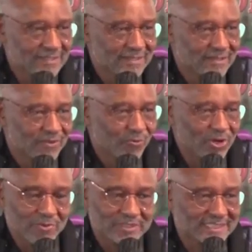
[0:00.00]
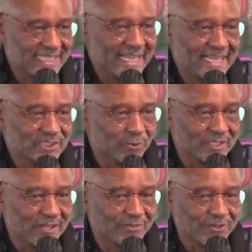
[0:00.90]
Whether it was 10, 20,
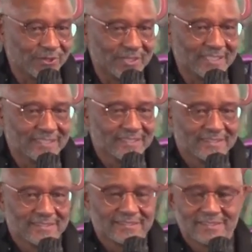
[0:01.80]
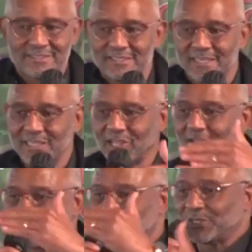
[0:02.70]
30, he lost
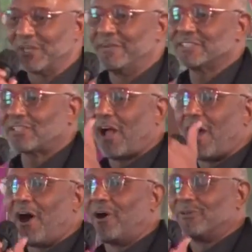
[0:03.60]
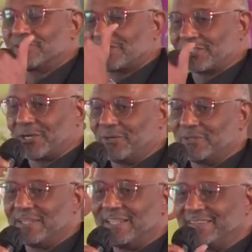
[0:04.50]
servants also.
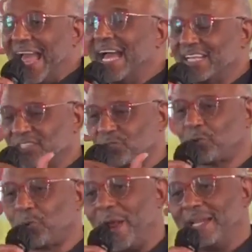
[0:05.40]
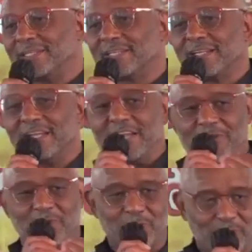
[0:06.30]
That is great grief.